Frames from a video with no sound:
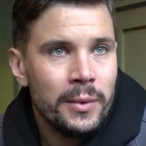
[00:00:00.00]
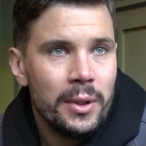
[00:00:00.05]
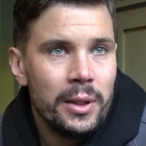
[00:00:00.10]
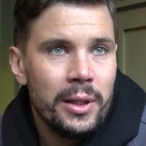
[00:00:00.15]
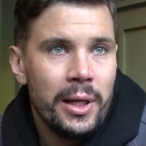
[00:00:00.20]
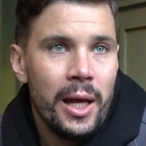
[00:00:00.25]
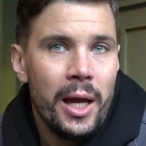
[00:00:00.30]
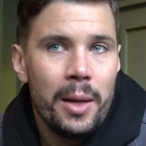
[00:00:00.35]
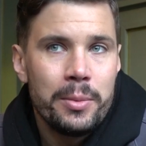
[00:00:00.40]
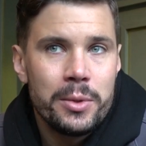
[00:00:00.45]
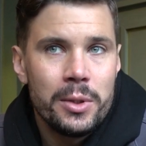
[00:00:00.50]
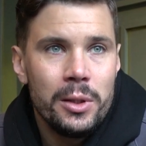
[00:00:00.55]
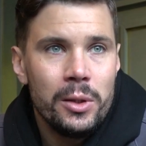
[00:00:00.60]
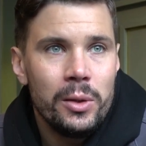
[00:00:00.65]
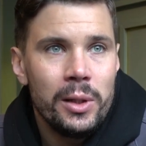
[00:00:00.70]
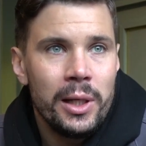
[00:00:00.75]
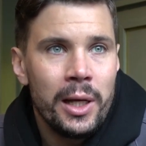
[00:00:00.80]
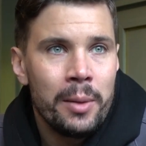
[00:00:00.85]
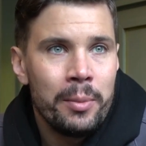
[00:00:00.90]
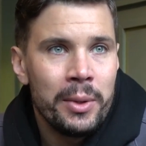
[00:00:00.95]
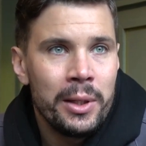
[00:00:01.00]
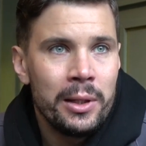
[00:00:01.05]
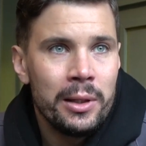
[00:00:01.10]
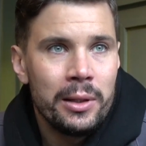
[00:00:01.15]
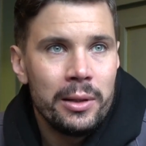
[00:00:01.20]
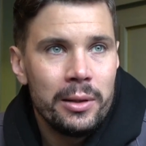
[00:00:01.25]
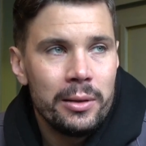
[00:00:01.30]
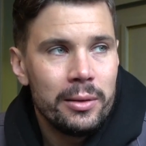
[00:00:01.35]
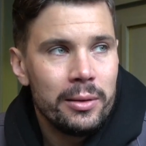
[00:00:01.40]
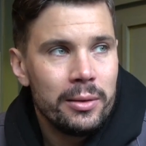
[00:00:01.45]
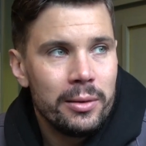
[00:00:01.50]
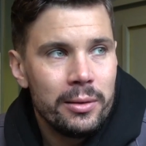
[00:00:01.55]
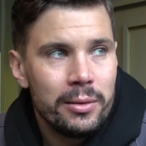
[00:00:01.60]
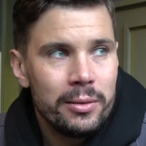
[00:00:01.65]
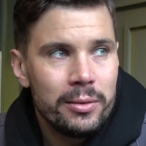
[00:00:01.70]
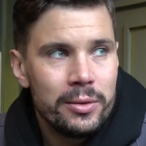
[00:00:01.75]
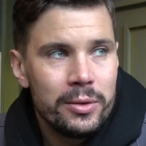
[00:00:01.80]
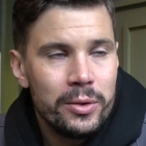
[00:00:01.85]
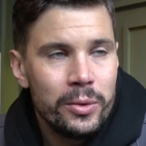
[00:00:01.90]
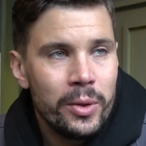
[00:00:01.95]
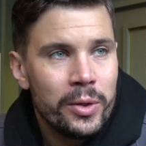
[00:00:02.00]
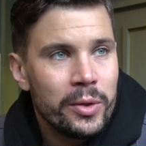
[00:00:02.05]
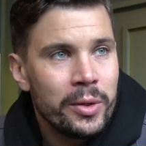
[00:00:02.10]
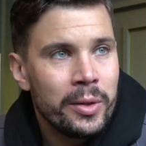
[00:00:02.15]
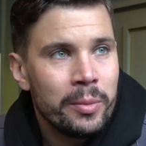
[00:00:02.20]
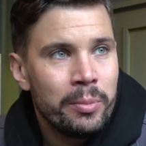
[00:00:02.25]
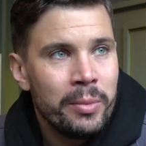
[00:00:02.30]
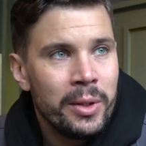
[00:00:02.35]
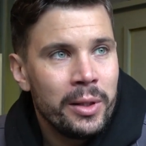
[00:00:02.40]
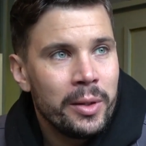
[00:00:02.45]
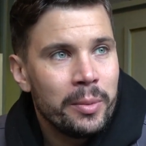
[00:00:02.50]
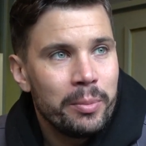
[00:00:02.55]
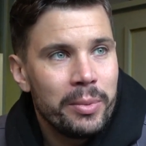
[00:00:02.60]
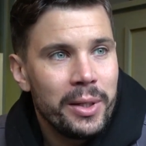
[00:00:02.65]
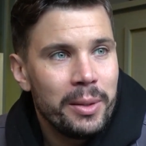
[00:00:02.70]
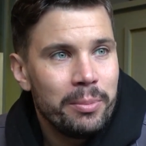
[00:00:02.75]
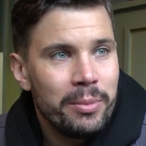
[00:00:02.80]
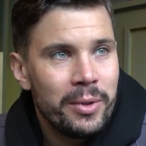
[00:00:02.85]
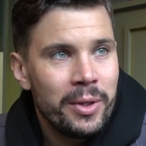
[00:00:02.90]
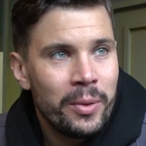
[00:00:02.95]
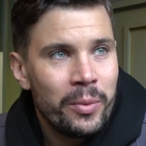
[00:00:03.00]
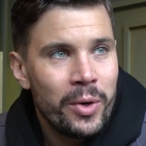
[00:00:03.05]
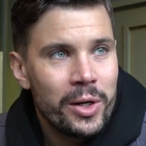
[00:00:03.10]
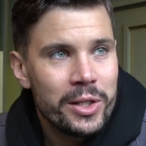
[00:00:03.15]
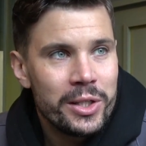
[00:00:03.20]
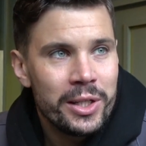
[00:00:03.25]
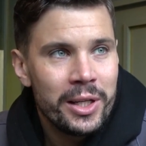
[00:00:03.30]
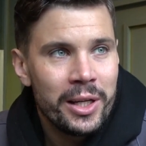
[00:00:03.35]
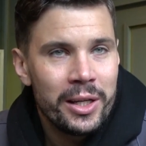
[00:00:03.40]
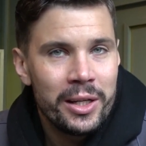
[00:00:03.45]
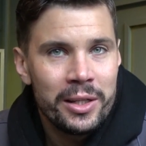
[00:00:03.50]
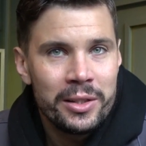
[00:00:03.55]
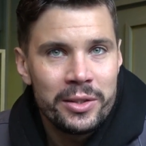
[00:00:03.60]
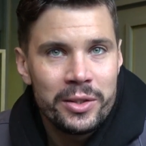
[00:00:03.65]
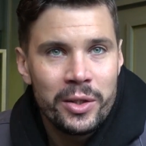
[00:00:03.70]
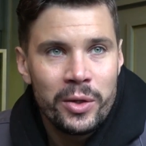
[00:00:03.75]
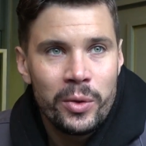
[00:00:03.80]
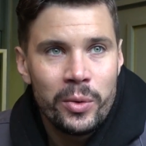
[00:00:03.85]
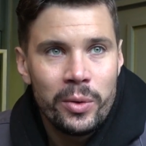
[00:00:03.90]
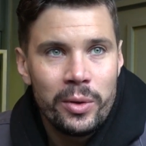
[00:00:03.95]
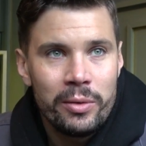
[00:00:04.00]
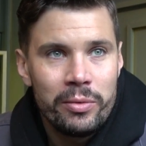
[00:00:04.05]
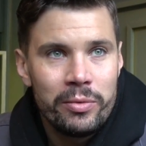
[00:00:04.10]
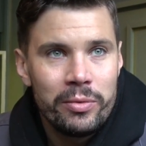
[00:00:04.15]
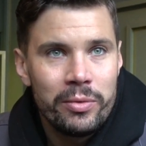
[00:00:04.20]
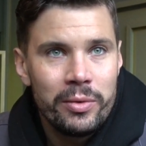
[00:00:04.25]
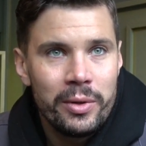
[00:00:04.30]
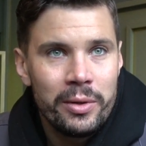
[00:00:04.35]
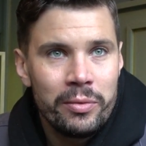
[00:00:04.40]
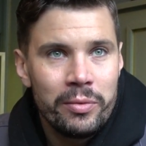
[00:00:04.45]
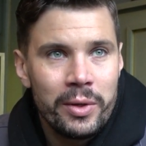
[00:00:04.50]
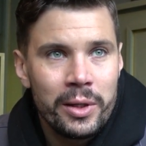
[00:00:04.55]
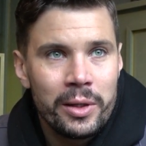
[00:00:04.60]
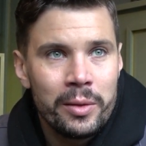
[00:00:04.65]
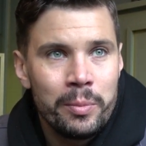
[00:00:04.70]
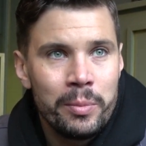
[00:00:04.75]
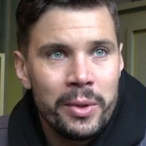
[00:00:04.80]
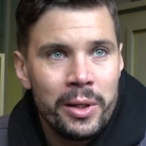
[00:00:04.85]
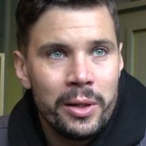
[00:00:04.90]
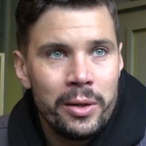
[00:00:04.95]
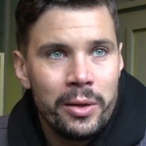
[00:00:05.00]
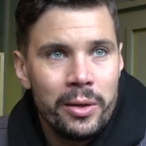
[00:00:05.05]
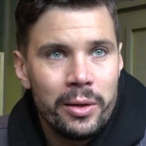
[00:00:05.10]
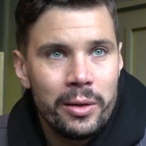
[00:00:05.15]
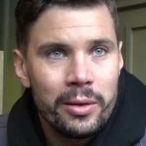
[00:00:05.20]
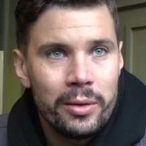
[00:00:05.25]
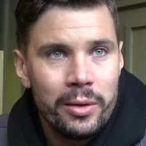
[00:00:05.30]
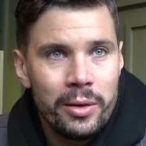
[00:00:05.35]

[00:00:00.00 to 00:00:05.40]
Yeah, absolutely. I mean, 200 million people are watching it, and so if I could be